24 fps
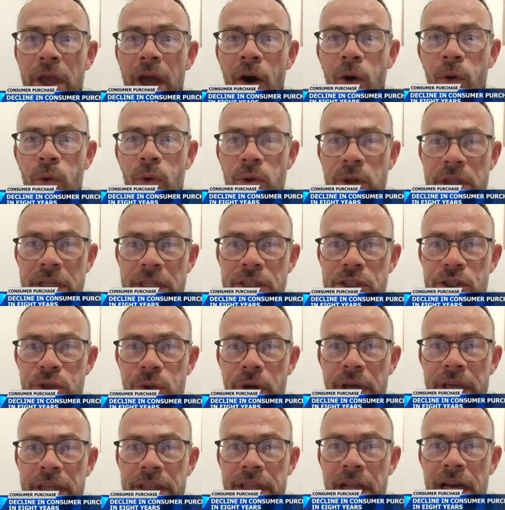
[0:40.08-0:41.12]
We are all
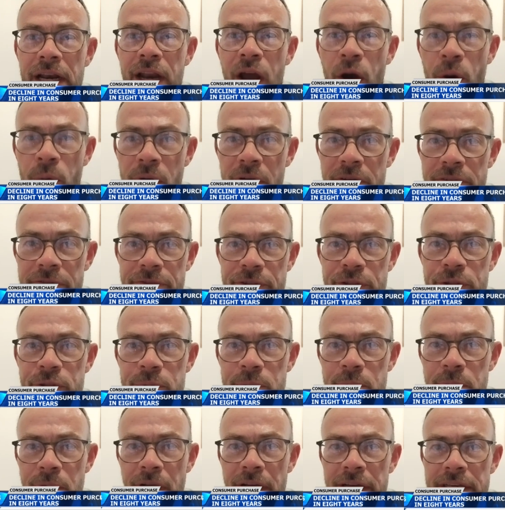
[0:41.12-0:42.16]
enjoying the lower
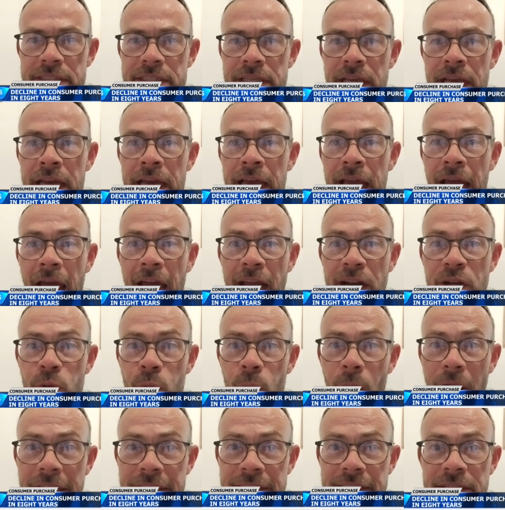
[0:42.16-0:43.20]
fuel price and
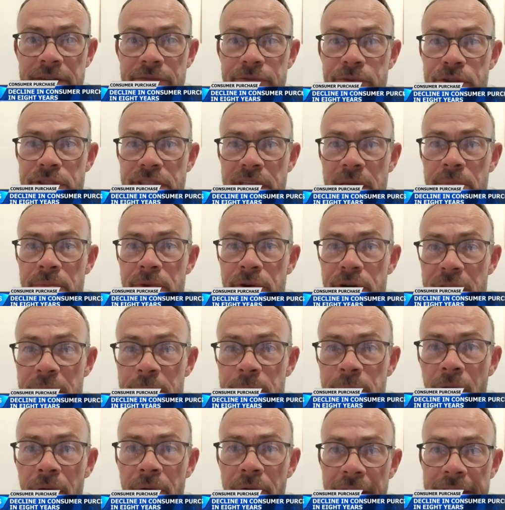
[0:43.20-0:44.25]
waiting for some
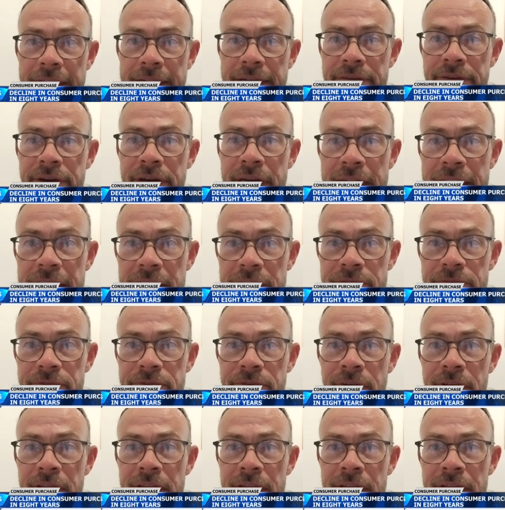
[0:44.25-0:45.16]
repo rate relief.